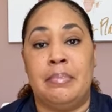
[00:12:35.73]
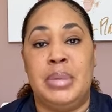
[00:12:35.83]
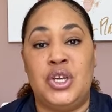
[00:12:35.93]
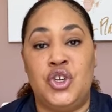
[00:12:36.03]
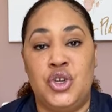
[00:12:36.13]

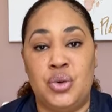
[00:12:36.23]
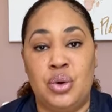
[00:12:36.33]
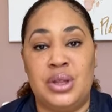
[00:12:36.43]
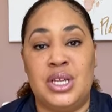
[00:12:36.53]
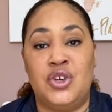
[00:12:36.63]
Be
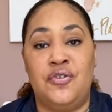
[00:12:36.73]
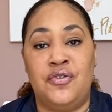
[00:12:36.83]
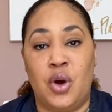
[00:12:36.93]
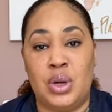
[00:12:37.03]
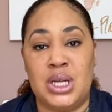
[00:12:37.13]
sure that you
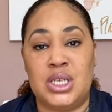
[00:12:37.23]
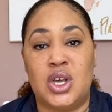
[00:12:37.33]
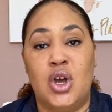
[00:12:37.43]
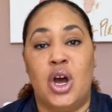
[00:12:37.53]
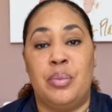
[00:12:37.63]
focus
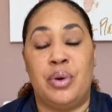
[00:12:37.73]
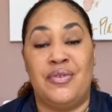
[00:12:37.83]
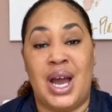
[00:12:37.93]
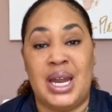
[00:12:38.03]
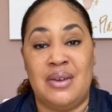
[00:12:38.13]
on
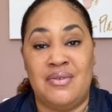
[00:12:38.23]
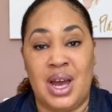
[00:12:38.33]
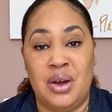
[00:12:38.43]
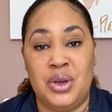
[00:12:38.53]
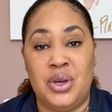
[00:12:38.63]
providing
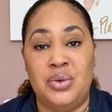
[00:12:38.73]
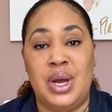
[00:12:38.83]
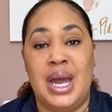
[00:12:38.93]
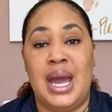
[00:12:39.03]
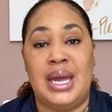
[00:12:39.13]
value
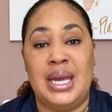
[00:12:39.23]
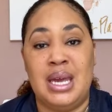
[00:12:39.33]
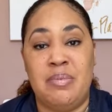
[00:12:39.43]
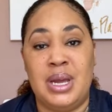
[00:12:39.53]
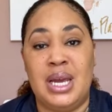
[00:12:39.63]
and
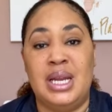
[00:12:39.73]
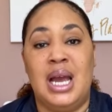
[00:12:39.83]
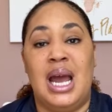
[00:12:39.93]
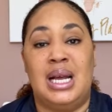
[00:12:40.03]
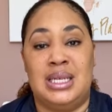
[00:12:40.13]
keeping it
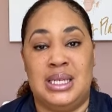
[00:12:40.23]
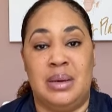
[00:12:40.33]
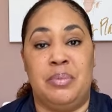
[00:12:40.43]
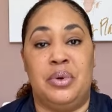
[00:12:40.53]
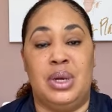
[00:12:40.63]
as
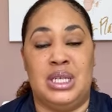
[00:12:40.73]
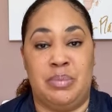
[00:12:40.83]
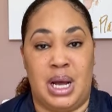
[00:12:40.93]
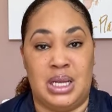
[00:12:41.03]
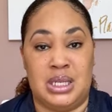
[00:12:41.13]
simple as
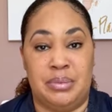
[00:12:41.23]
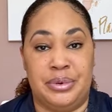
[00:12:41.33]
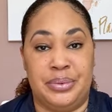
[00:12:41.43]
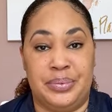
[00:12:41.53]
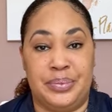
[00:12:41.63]

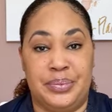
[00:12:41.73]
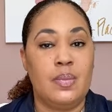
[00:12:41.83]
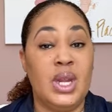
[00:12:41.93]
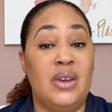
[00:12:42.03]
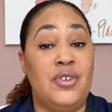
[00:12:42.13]
possible.
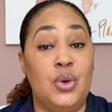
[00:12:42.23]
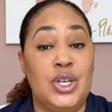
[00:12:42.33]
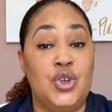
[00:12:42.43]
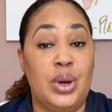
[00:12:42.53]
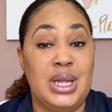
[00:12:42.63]
If you
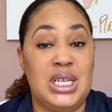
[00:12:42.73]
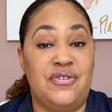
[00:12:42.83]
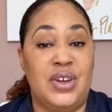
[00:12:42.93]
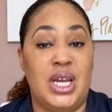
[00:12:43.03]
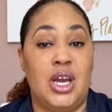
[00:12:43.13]
enjoyed this
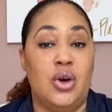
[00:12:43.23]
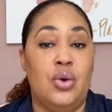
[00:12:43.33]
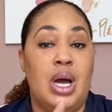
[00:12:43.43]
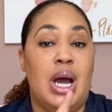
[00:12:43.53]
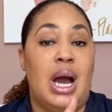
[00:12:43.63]

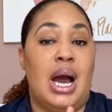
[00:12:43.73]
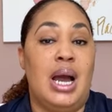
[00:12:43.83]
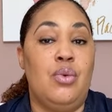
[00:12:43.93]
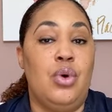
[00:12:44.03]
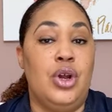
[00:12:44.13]
video,
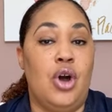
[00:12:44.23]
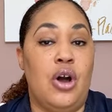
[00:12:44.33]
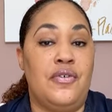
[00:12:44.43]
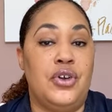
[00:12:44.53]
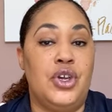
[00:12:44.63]
I want to
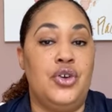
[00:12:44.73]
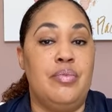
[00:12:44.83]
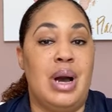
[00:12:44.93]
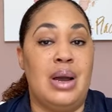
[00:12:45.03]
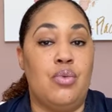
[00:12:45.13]
offer you
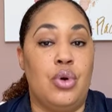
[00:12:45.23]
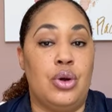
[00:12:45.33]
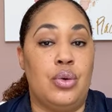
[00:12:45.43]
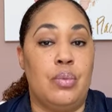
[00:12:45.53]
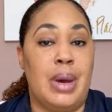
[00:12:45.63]
my
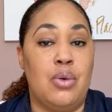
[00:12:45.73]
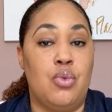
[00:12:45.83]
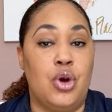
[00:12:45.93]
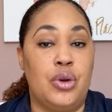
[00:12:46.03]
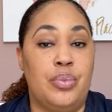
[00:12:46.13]

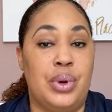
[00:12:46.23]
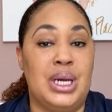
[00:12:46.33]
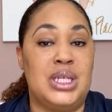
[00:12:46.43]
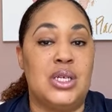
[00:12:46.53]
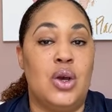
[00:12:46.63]

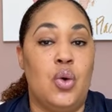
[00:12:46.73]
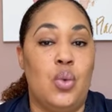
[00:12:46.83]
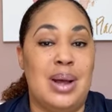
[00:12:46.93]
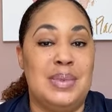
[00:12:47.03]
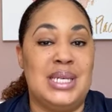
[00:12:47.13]
WordPress
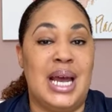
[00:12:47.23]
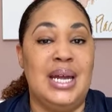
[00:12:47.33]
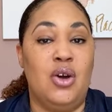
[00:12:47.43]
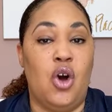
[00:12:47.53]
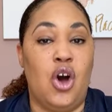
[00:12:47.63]

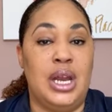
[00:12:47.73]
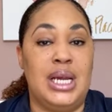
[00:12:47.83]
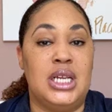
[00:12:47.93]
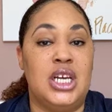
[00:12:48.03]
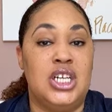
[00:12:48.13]
website
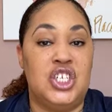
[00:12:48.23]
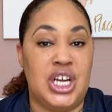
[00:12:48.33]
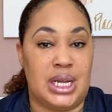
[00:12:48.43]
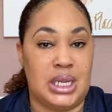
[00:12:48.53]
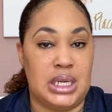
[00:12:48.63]
audit
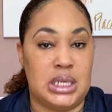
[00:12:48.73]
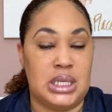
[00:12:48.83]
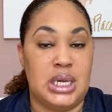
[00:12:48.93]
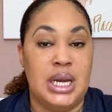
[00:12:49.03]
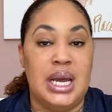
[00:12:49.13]

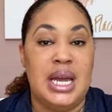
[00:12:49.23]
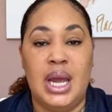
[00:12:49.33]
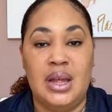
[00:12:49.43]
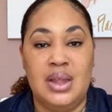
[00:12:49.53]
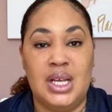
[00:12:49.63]
checklist.
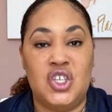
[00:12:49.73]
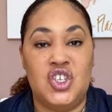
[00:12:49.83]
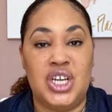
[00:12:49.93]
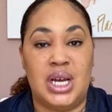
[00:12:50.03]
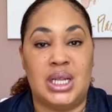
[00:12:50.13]
In this
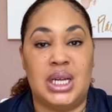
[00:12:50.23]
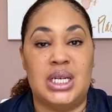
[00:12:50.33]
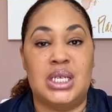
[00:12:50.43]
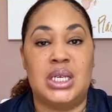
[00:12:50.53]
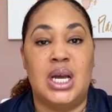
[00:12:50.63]

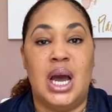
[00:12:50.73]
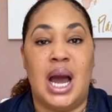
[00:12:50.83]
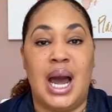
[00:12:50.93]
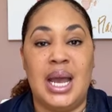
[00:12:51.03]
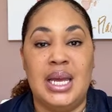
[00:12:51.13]
checklist,
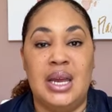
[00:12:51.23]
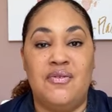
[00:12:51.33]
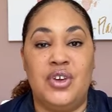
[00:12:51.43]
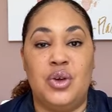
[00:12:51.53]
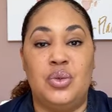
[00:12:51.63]
I
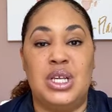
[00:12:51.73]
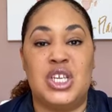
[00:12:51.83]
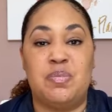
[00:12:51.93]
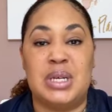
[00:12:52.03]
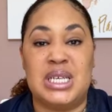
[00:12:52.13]
give you the
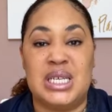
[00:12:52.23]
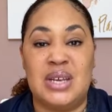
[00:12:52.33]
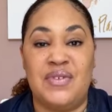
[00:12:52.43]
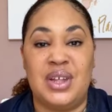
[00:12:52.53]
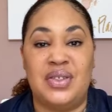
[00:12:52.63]

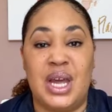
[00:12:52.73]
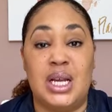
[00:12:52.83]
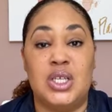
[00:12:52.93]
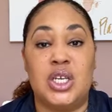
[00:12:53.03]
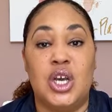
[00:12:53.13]
specific
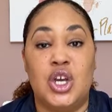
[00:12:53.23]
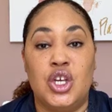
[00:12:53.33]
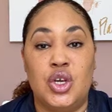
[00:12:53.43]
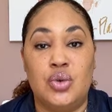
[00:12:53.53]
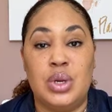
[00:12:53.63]
things
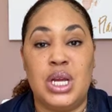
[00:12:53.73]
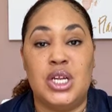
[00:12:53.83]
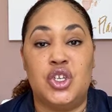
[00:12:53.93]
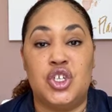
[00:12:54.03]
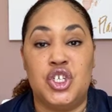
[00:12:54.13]
you
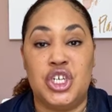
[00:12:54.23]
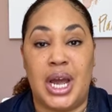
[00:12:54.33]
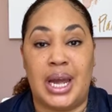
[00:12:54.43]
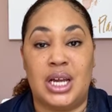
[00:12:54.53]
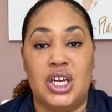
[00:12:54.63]
need to
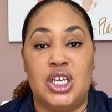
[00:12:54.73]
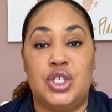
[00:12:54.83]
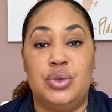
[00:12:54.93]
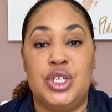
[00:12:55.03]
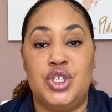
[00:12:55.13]
check
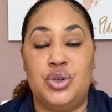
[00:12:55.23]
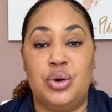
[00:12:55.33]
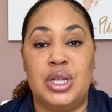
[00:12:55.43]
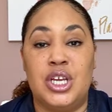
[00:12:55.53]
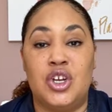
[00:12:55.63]
to
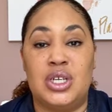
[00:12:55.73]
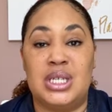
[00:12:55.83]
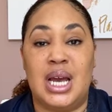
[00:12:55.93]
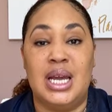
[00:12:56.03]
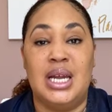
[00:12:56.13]
ensure that your
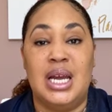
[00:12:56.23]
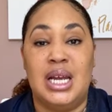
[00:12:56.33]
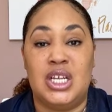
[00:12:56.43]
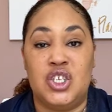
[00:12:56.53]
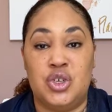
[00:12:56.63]
site
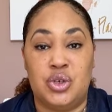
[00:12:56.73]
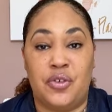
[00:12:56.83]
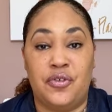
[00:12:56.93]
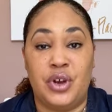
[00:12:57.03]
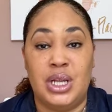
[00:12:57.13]
is
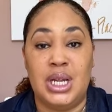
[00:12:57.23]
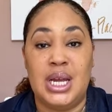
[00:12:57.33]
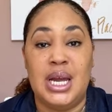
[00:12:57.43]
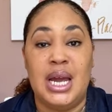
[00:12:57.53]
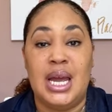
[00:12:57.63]

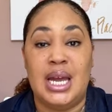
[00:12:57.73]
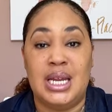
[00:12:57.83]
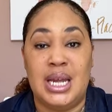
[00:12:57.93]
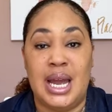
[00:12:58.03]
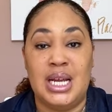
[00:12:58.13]
user-friendly,
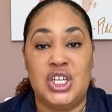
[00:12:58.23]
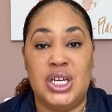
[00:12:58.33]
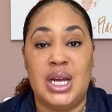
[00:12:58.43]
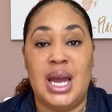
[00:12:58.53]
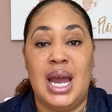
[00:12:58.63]

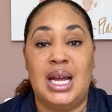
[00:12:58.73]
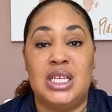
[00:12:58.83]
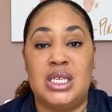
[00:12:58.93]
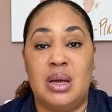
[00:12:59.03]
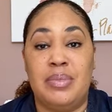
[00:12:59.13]
engaging,
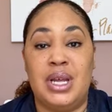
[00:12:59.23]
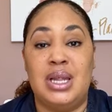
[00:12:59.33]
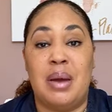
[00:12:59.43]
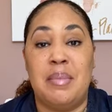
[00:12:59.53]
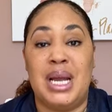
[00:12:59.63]
and something
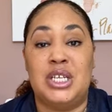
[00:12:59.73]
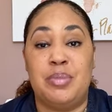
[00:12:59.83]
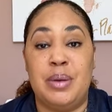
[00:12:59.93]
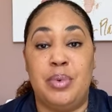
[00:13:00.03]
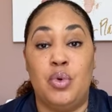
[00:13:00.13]
that makes
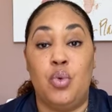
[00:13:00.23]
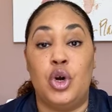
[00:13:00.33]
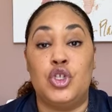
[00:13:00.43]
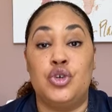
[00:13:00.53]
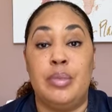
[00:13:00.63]
people
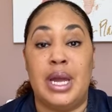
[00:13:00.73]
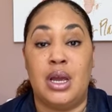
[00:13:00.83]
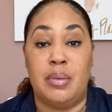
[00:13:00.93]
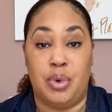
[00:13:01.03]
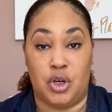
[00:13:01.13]
want to make
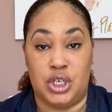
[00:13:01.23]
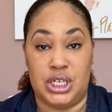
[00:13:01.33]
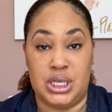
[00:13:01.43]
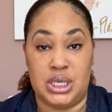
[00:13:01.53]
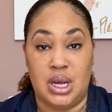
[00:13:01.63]
a
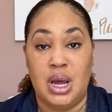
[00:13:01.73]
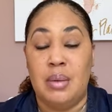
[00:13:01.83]
purchase.